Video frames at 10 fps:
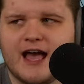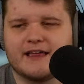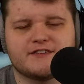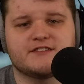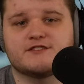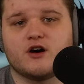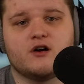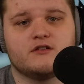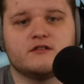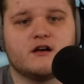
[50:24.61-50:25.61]
and this is
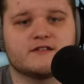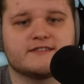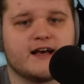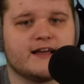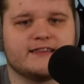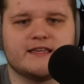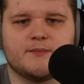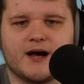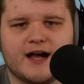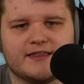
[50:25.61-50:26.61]
all alongside the
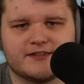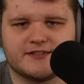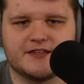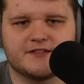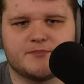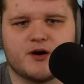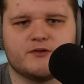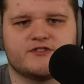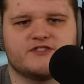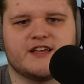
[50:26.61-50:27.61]
behind the scenes
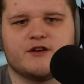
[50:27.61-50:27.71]
posts